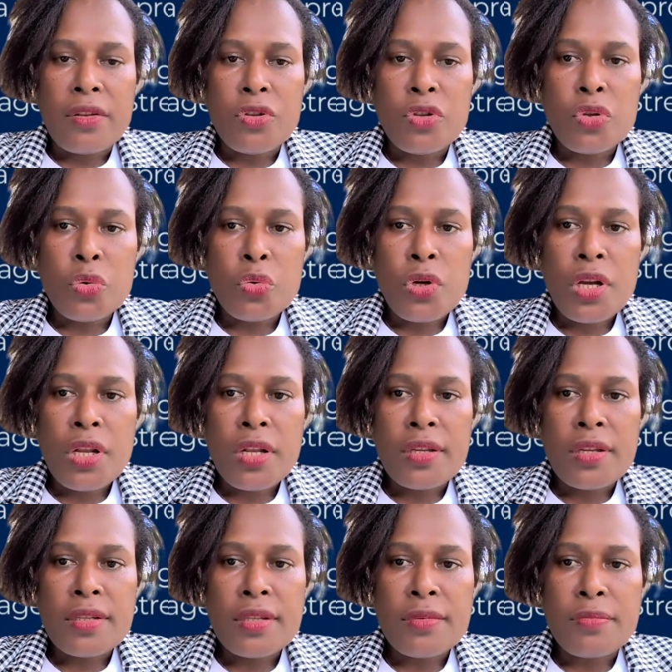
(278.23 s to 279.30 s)
Children
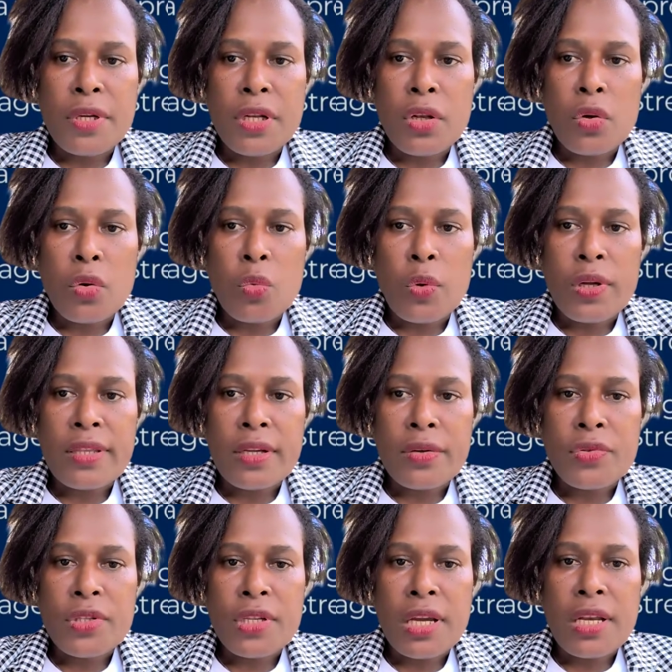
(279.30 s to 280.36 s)
is below
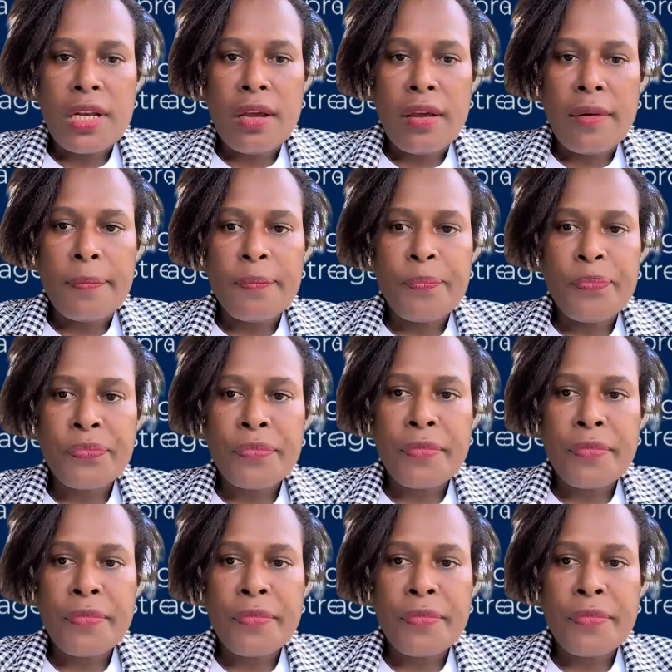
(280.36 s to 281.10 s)
1,000,